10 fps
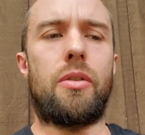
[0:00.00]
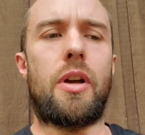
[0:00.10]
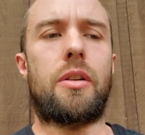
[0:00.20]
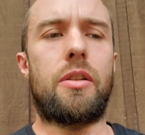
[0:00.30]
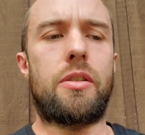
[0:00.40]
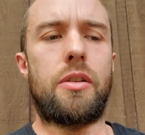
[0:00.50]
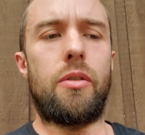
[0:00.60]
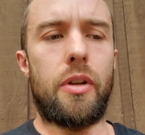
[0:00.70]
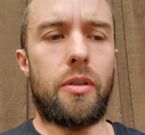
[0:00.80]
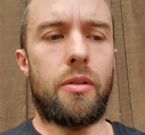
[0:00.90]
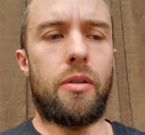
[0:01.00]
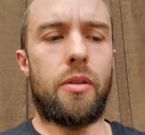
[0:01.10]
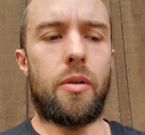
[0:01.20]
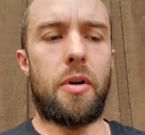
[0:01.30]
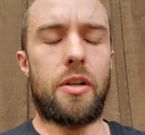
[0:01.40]
considering
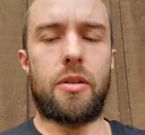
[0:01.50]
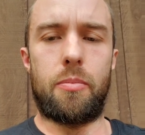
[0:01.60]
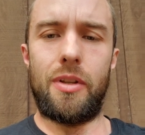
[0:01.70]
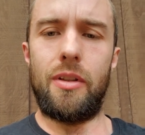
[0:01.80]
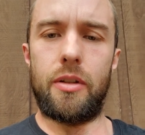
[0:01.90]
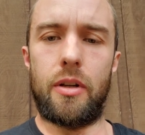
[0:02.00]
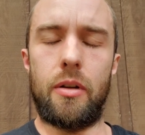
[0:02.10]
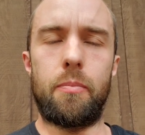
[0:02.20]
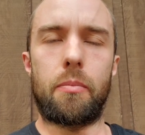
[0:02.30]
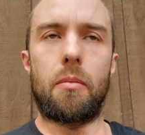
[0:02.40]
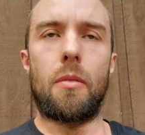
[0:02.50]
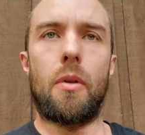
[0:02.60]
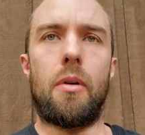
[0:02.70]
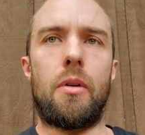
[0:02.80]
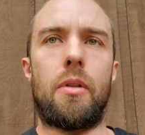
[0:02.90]
the possibility
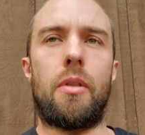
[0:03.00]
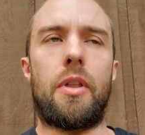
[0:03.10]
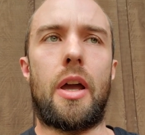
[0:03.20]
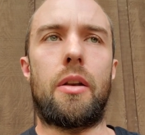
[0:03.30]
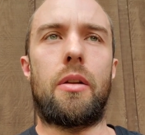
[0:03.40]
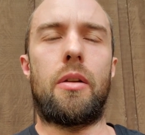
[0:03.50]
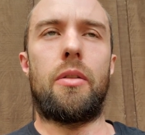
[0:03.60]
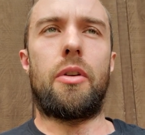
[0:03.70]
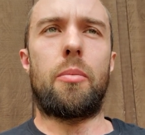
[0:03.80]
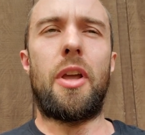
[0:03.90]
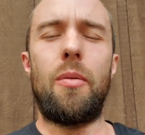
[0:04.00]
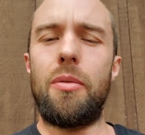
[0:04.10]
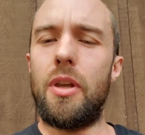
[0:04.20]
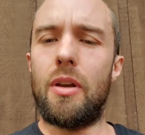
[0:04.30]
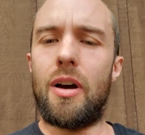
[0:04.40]
that there may
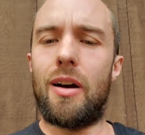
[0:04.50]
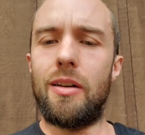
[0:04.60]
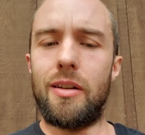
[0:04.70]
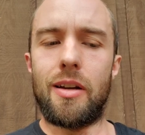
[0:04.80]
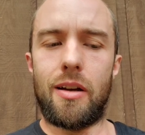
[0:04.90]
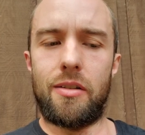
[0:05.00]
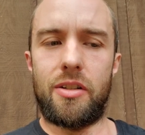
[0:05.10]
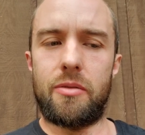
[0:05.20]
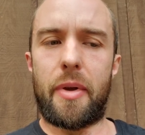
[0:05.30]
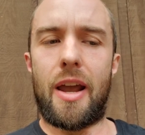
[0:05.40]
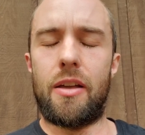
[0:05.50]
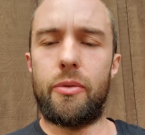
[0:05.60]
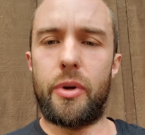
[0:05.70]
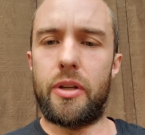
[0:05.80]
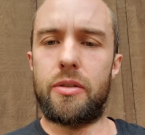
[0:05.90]
be unconscious
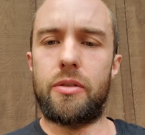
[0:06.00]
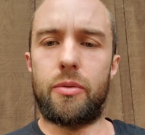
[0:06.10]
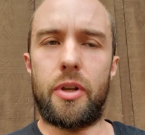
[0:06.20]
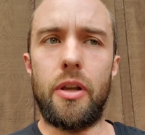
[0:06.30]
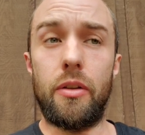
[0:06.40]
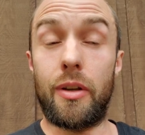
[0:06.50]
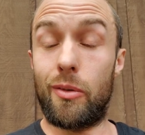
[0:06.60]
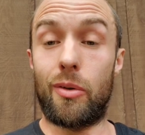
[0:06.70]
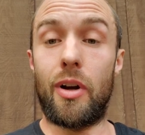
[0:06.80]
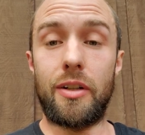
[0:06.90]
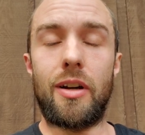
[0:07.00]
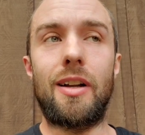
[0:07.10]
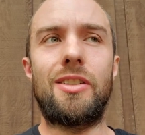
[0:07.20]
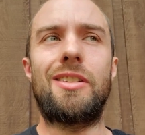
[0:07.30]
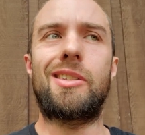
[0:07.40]
pathways to healing or
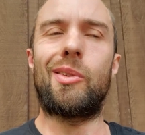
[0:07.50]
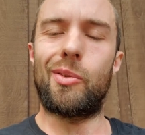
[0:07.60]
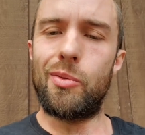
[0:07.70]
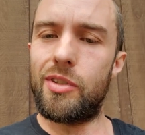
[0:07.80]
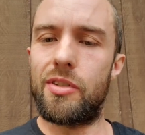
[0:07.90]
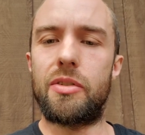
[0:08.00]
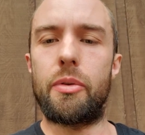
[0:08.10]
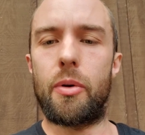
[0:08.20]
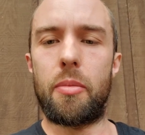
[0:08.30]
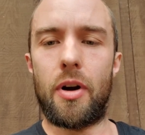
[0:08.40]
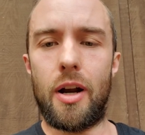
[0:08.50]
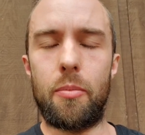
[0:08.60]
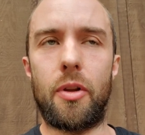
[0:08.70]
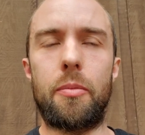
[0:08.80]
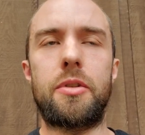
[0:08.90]
unconscious solutions to your
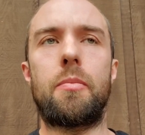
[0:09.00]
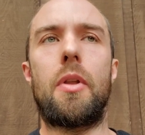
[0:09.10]
problems.